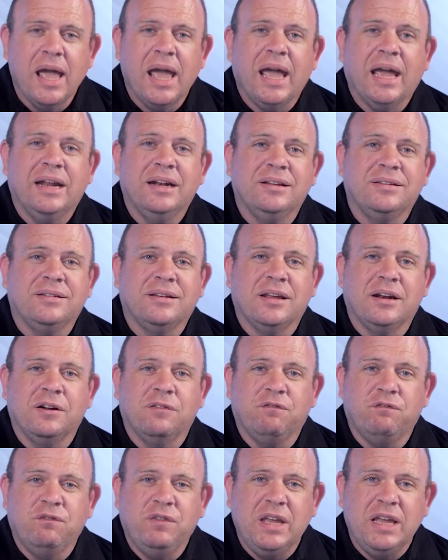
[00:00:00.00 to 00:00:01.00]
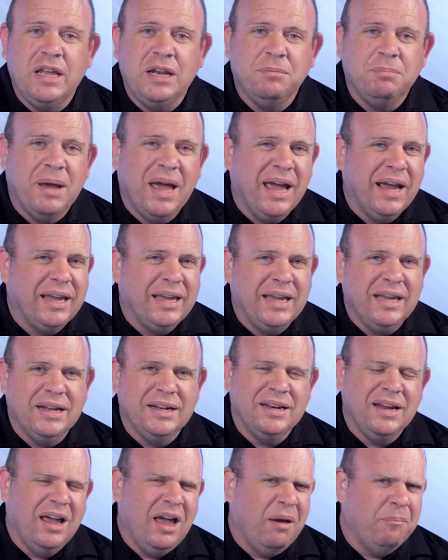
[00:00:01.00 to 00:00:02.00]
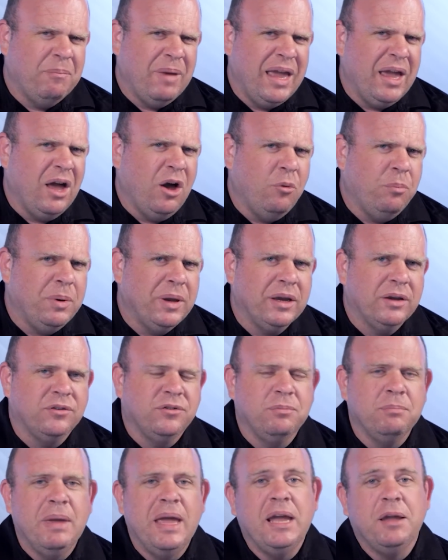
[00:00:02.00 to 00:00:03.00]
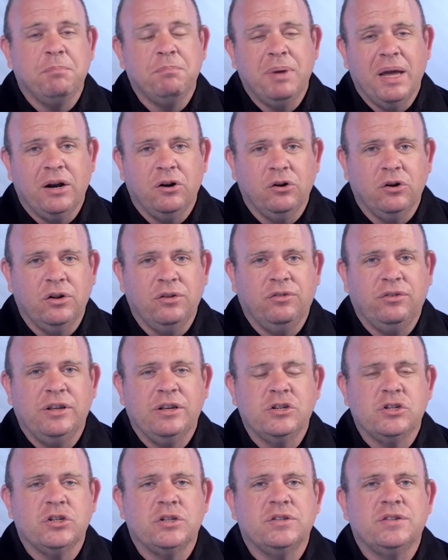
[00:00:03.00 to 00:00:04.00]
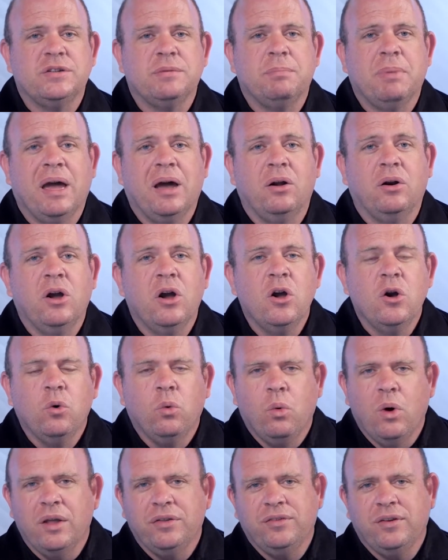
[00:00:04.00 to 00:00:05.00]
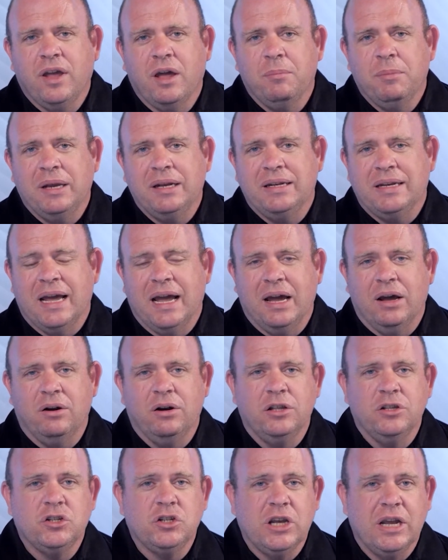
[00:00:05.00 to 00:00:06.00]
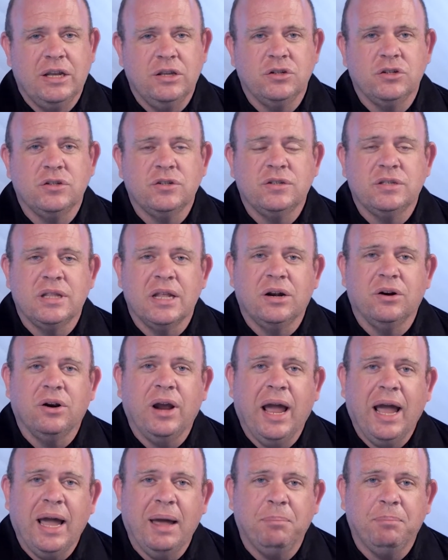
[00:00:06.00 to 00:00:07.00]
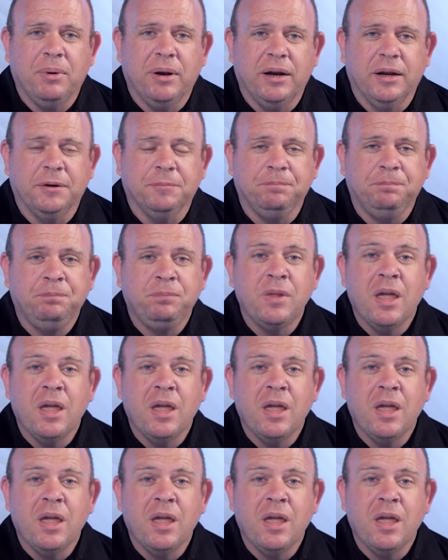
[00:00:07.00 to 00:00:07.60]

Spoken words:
And it's going to feed back into helping us make better decisions about what's coming down and changes that are happening.